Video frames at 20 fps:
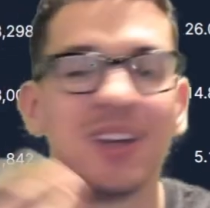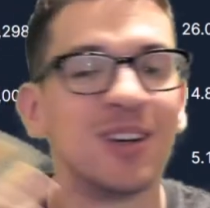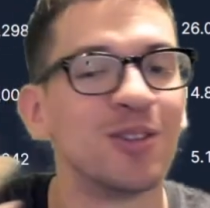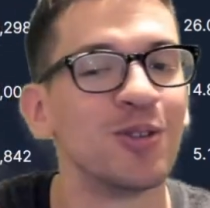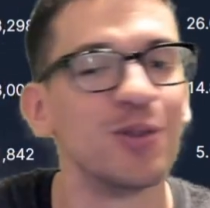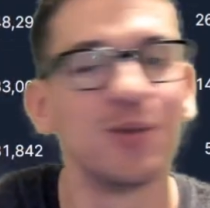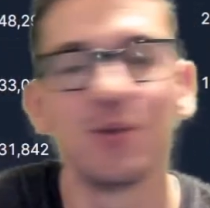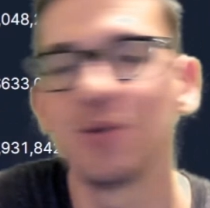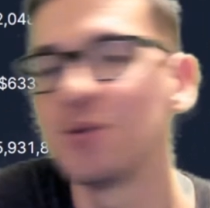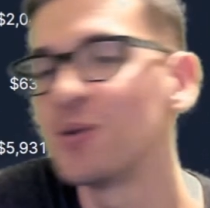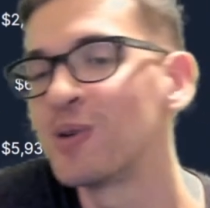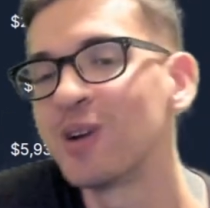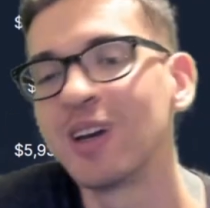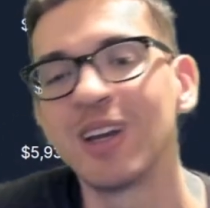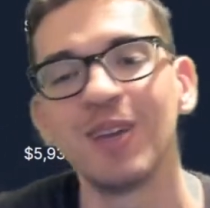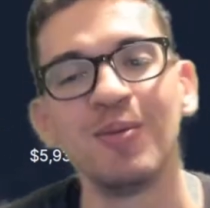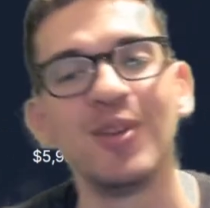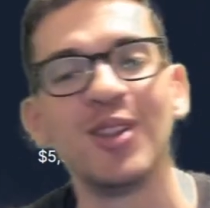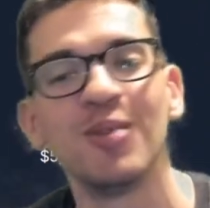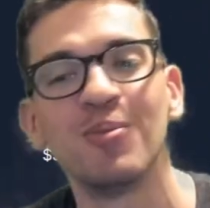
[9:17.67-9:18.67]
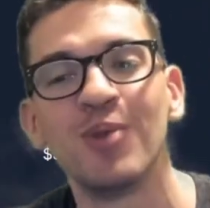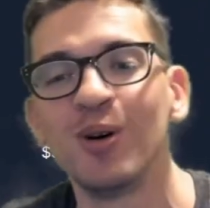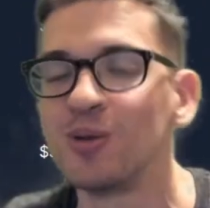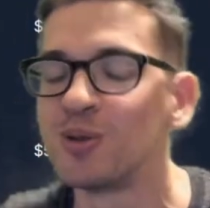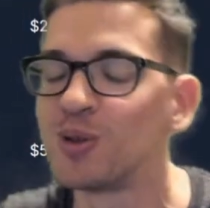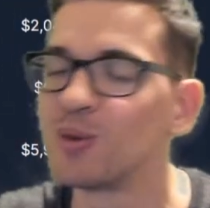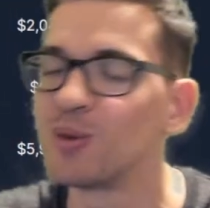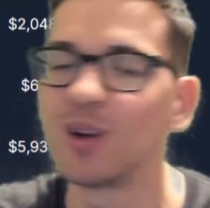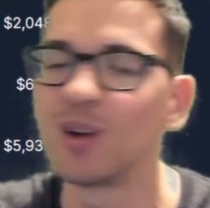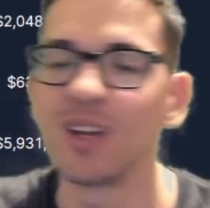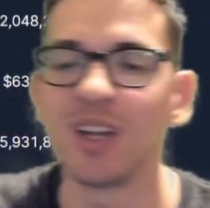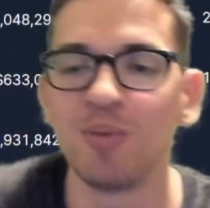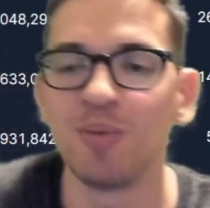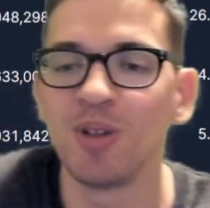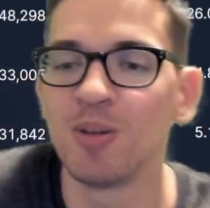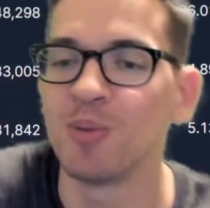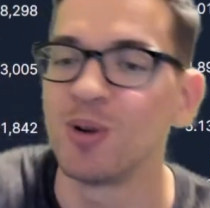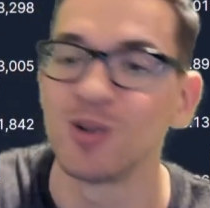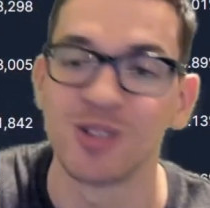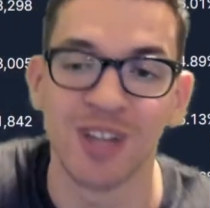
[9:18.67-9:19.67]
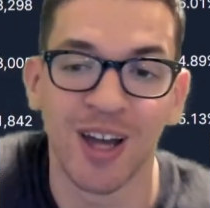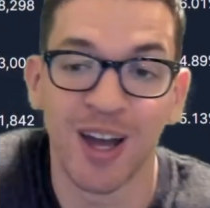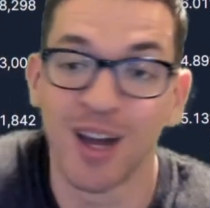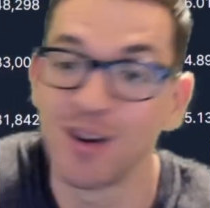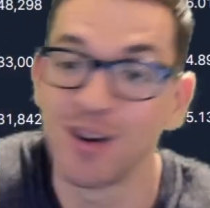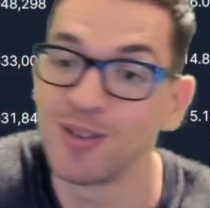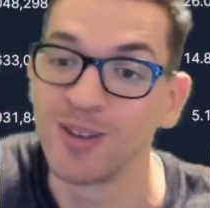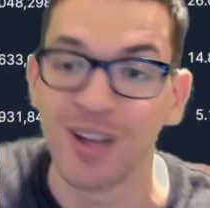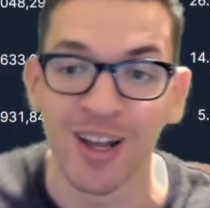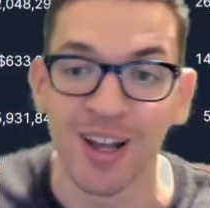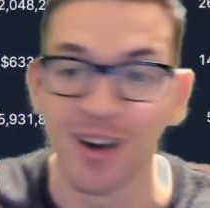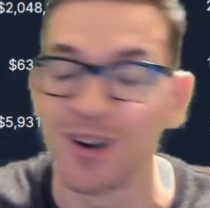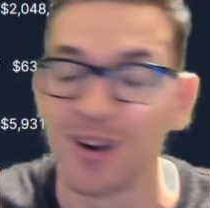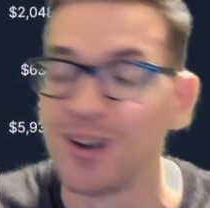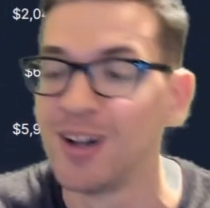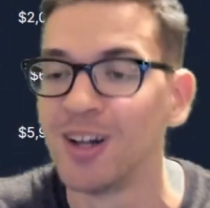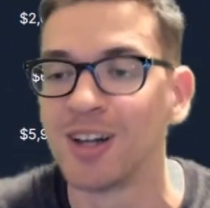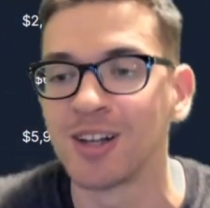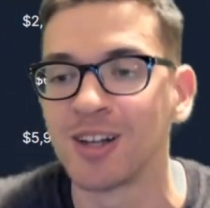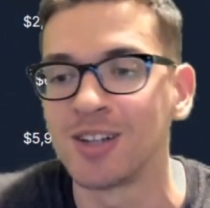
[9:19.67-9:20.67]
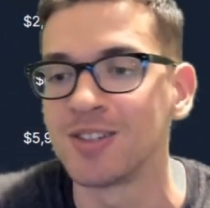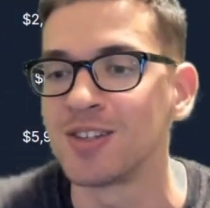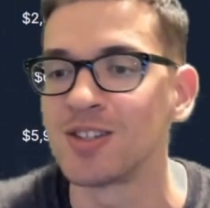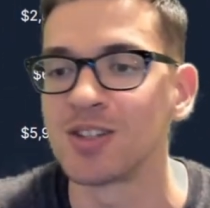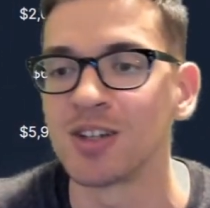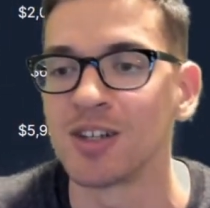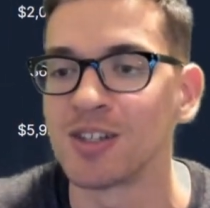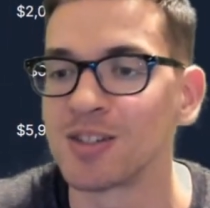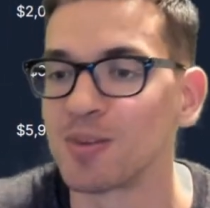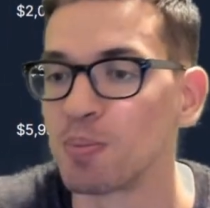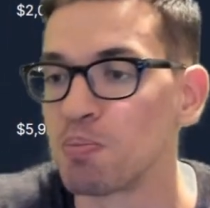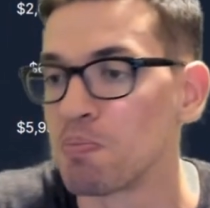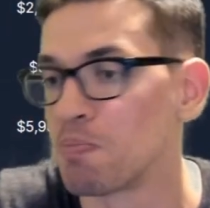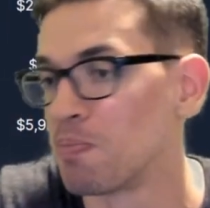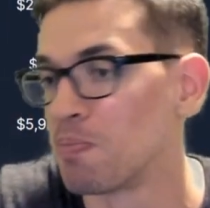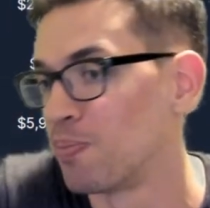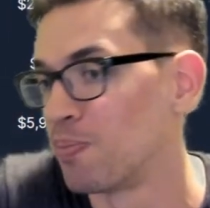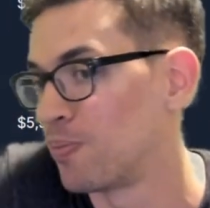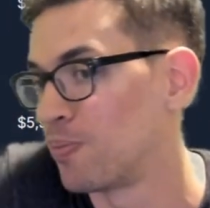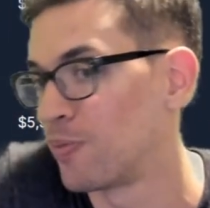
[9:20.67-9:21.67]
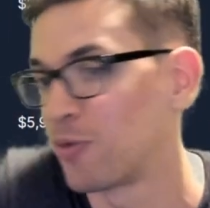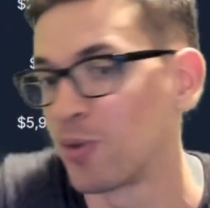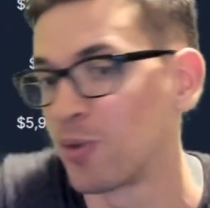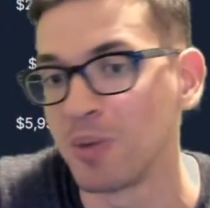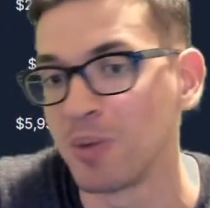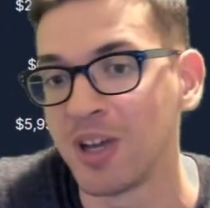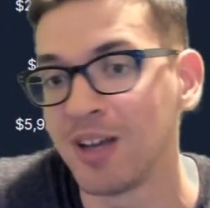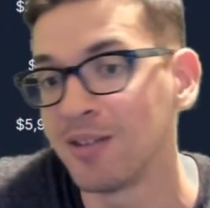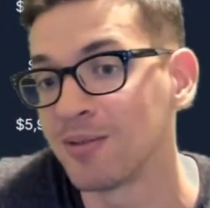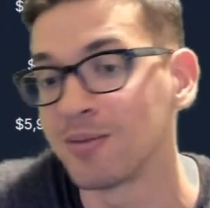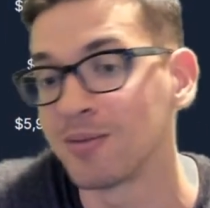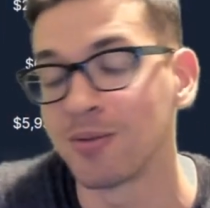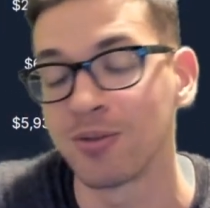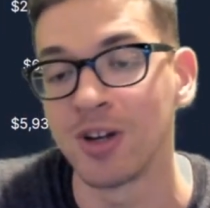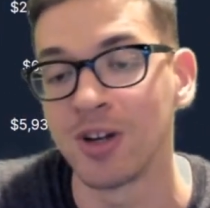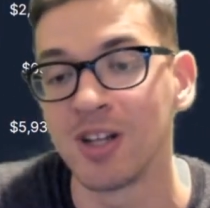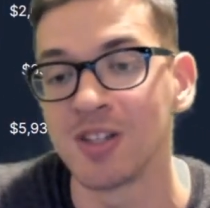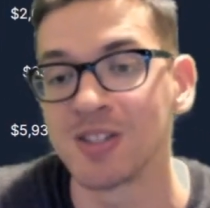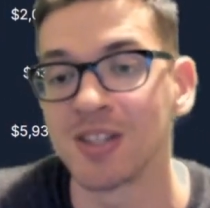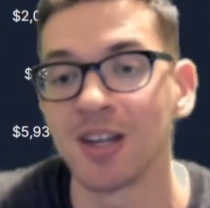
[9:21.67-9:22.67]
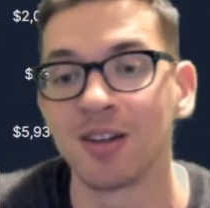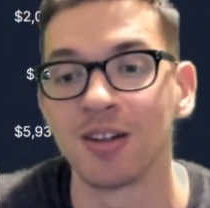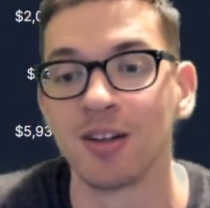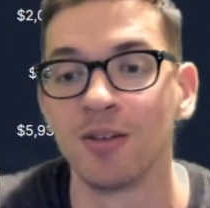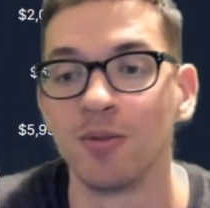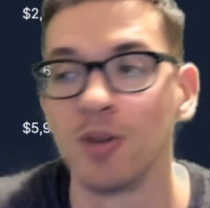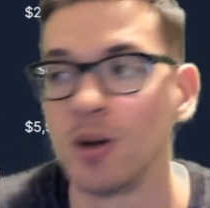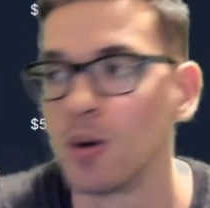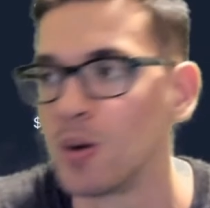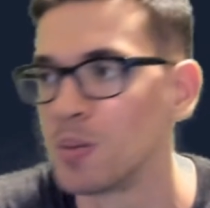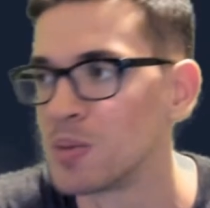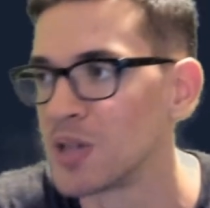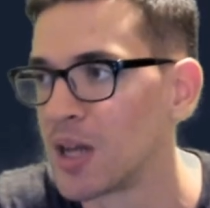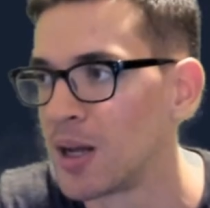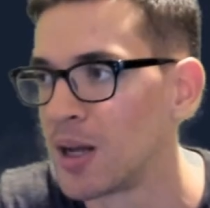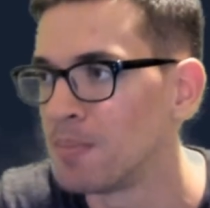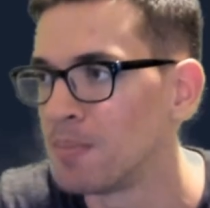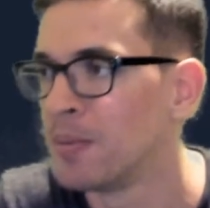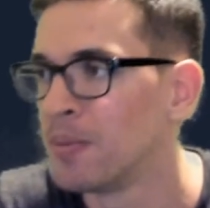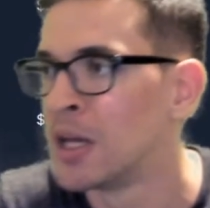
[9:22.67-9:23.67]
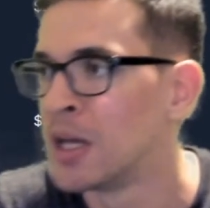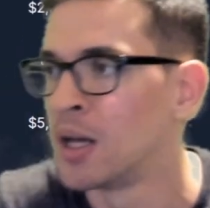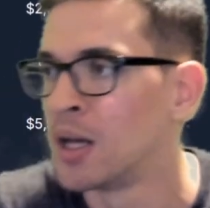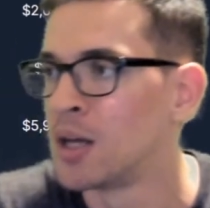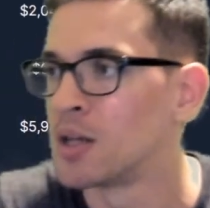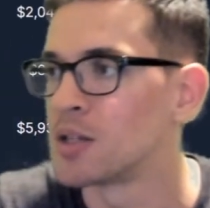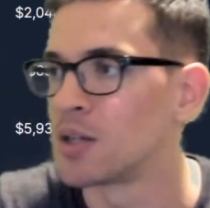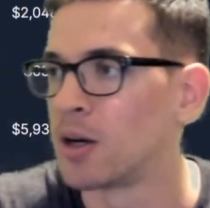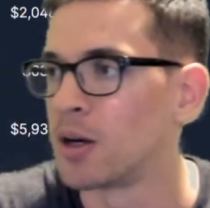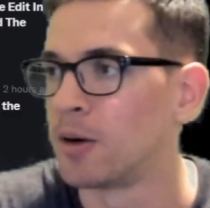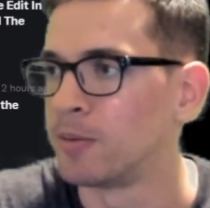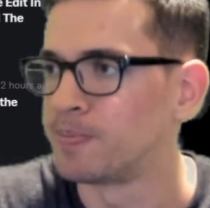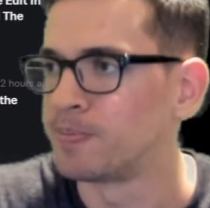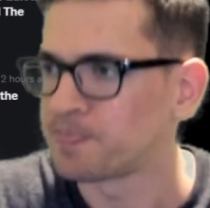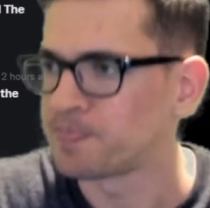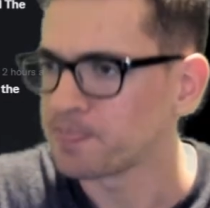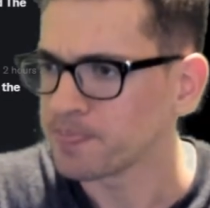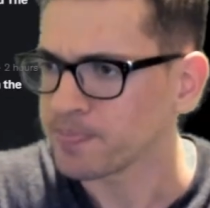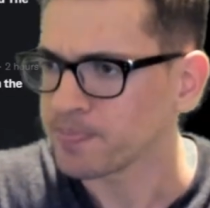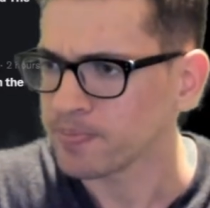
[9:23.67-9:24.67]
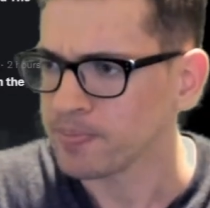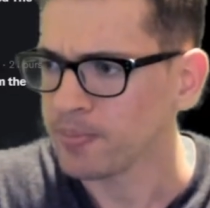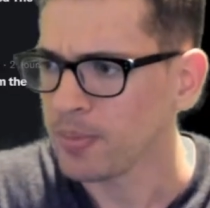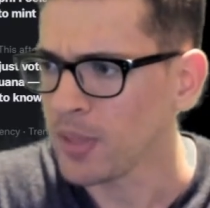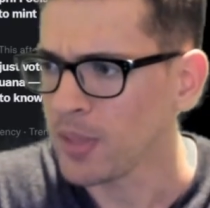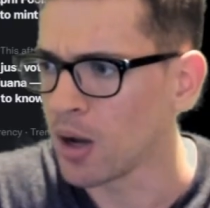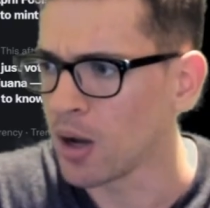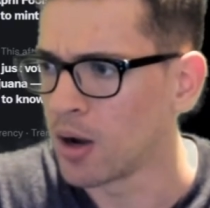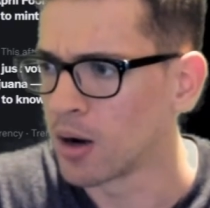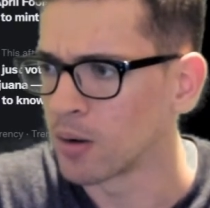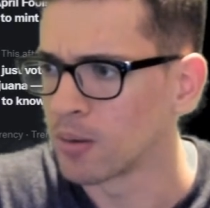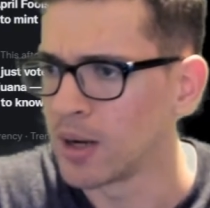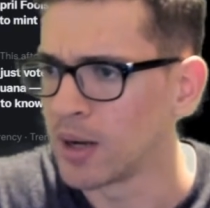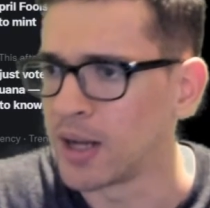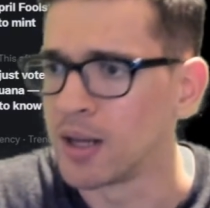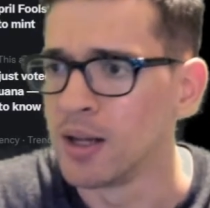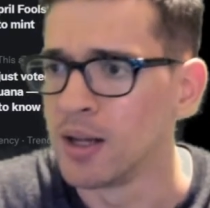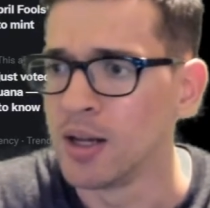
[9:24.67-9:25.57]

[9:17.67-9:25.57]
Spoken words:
Who gonna give me the most? Who gonna give me the most? I don't care, because it's just, for me, free incentive. You know what I'm saying? So, all right.